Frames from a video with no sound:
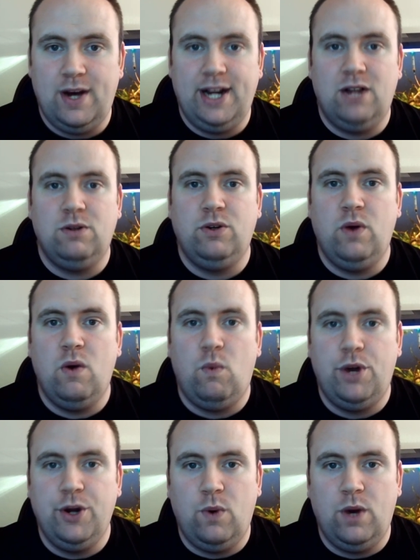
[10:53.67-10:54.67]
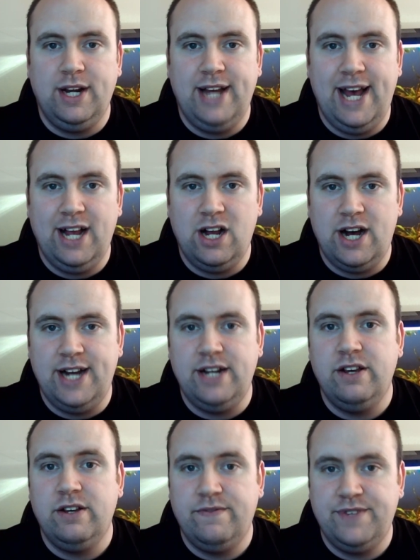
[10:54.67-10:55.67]
and I'll do a 101 care guide
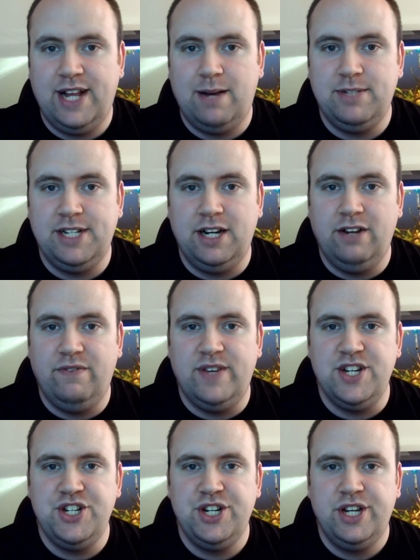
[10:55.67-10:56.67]
for that particular fish.